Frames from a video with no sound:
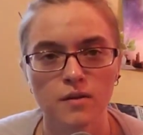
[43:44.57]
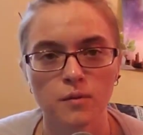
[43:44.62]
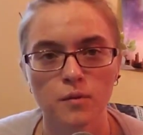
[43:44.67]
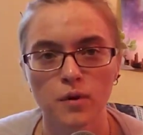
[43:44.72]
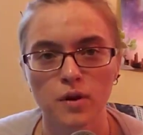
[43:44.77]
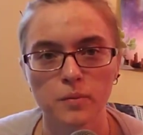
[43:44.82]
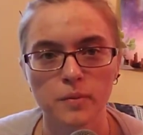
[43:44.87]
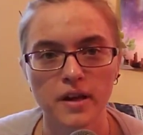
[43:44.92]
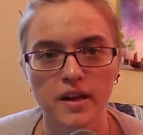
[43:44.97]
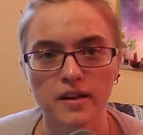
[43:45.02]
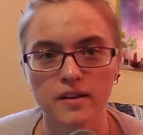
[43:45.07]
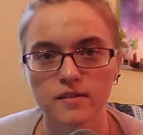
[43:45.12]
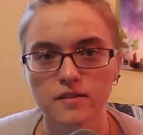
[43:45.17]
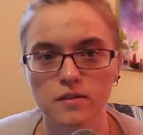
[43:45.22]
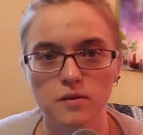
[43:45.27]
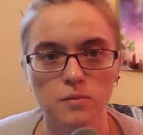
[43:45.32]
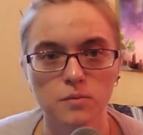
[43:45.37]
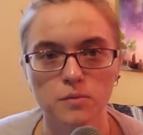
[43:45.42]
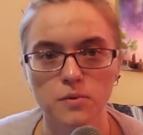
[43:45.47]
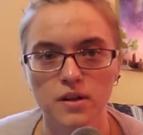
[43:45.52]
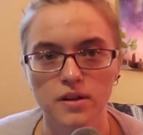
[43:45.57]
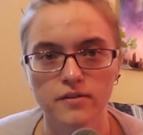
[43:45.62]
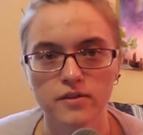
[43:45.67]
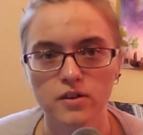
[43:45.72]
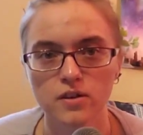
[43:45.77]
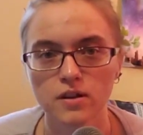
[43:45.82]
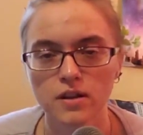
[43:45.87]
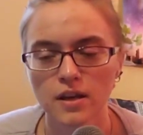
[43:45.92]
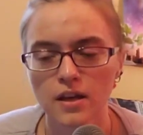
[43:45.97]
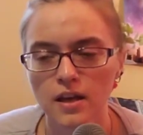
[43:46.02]
Want to bang, or
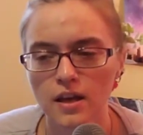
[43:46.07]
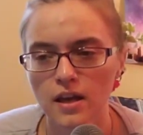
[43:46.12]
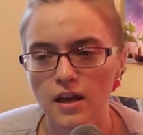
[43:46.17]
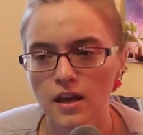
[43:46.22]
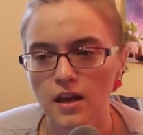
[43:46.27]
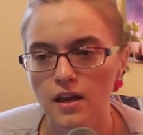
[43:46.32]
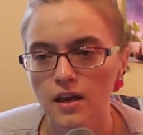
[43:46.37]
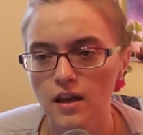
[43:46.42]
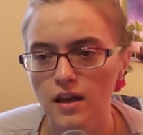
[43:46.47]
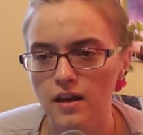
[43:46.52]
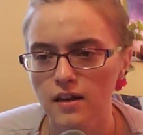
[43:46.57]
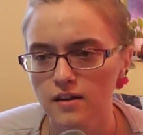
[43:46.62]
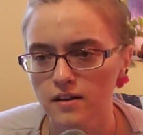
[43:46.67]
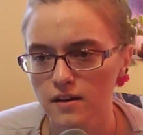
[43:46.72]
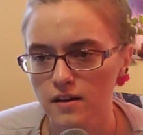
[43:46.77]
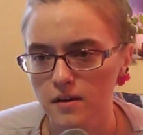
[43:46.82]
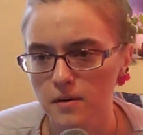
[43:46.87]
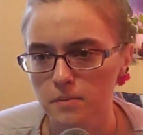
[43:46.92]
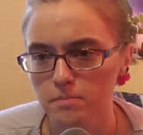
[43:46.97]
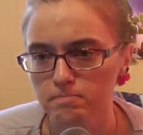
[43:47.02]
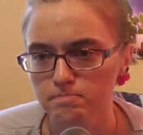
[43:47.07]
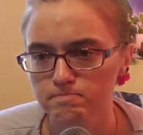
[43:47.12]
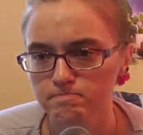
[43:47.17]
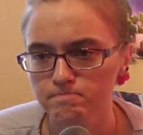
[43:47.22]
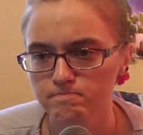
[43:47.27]
whatever. And